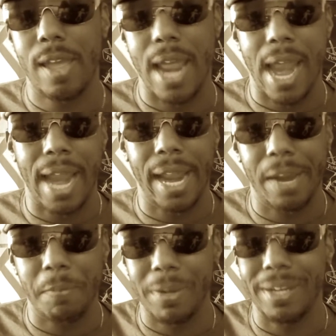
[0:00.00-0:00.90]

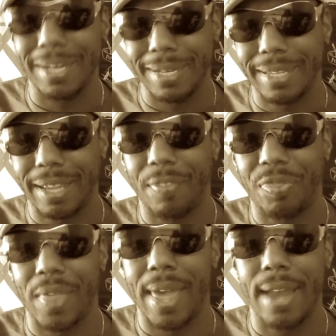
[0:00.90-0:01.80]
and we didn't
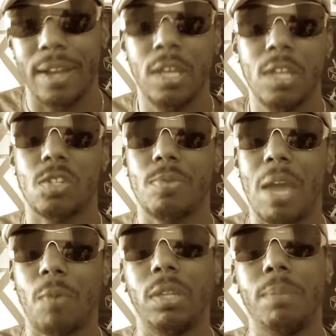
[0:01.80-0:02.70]
get that. So I'm
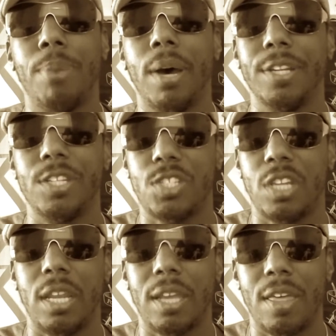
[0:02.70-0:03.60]
not really
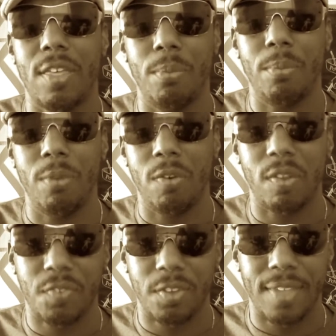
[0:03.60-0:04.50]
punishing the
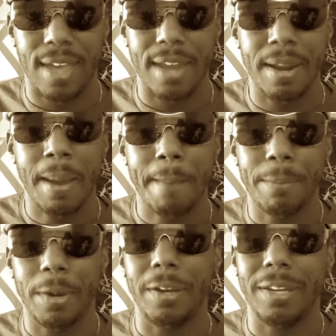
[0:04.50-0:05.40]
movie for that.
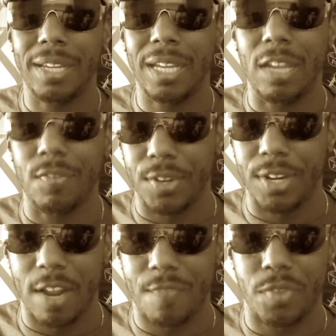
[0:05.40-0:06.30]
But
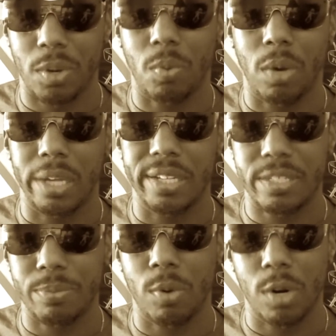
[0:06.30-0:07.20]
even if there
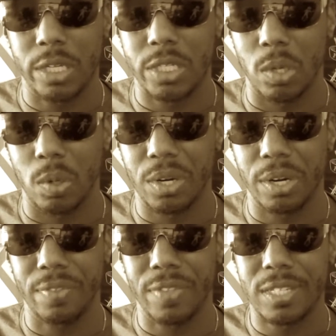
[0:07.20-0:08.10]
was more
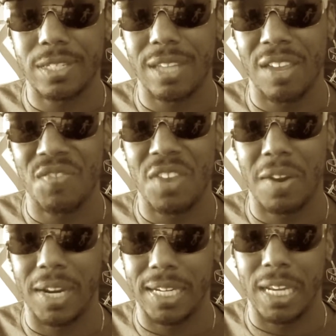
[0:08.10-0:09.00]
Joker, this is a
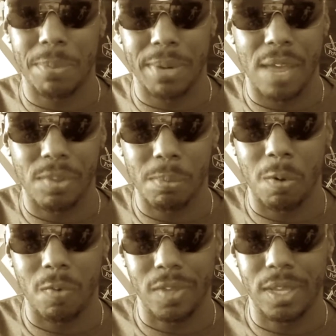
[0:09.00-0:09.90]
very deep and heavy
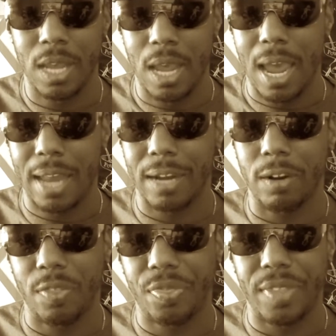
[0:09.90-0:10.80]
movie. And I
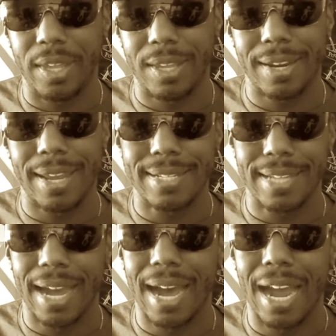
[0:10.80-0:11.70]
don't think it has
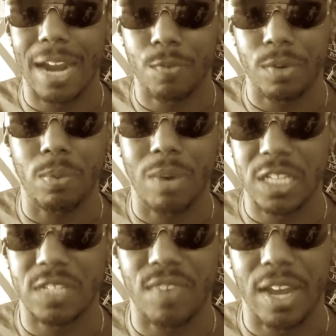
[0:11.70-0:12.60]
a high
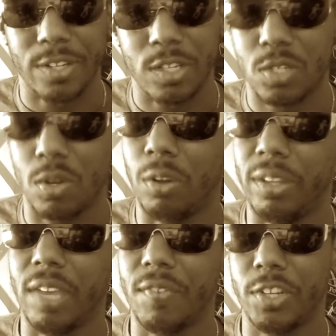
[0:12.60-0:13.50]
rewatch factor, so I only
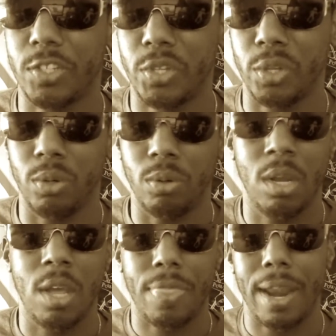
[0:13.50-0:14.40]
give it a 2.
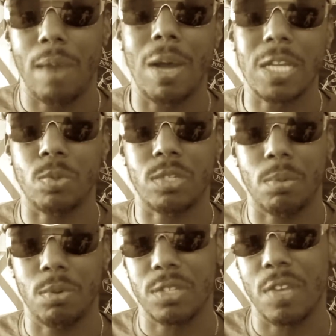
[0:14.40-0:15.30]
That I watched with
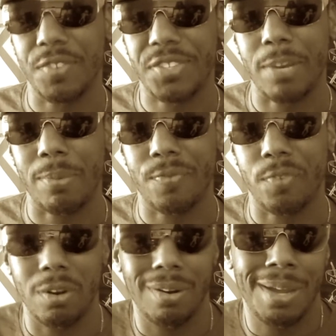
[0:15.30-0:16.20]
someone who's never seen it
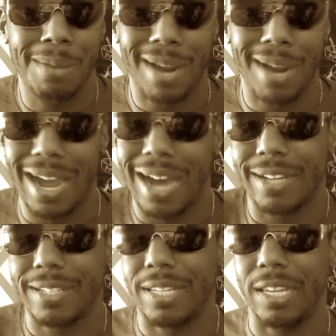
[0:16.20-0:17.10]
before. But I
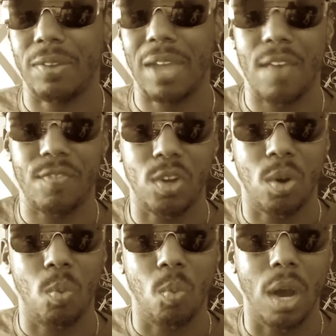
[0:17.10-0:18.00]
honestly have no
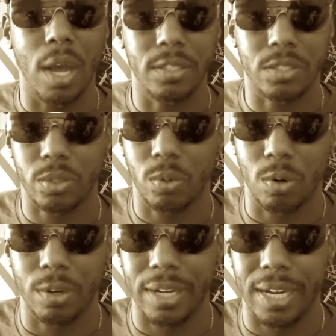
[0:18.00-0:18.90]
want
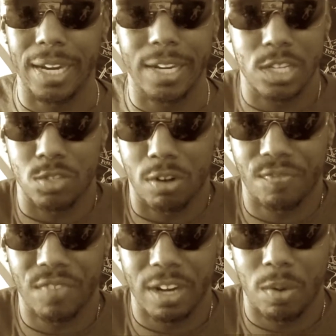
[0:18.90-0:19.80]
or need, because you already
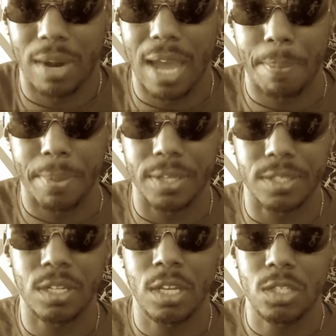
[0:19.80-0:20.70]
found out what
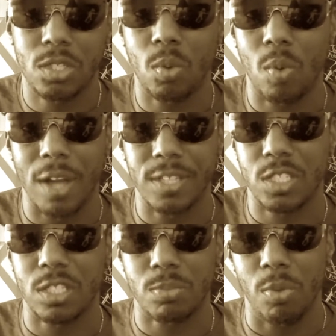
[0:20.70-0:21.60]
happens, to
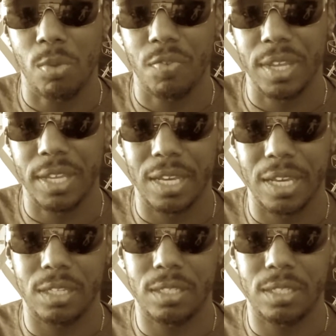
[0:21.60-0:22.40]
watch the movie again.